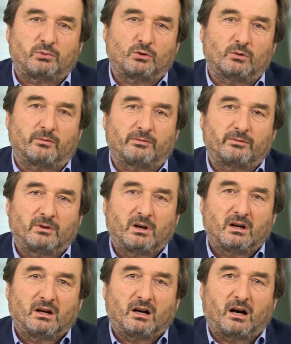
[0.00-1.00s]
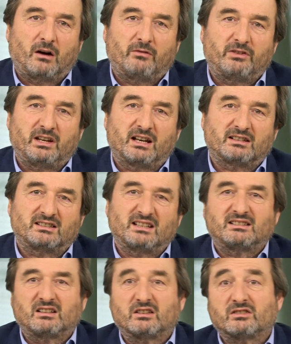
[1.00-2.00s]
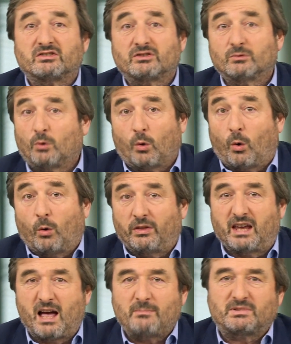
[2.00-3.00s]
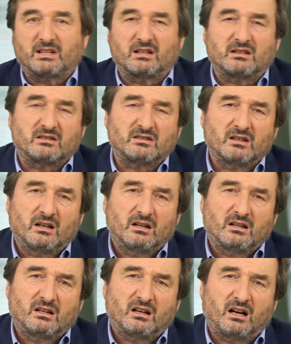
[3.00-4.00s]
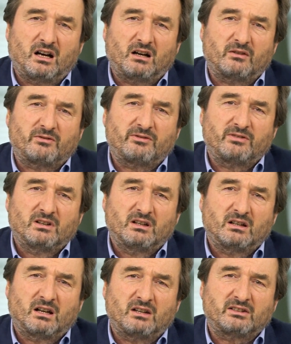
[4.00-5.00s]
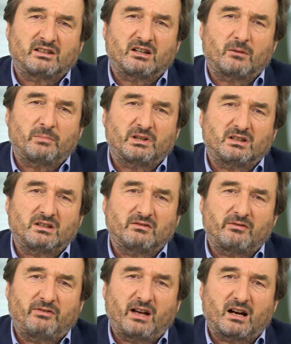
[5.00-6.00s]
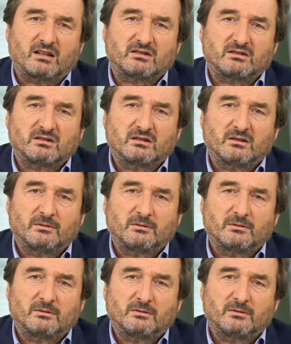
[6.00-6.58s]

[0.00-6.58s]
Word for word: proof of the existence or the absence of anti competitive effects.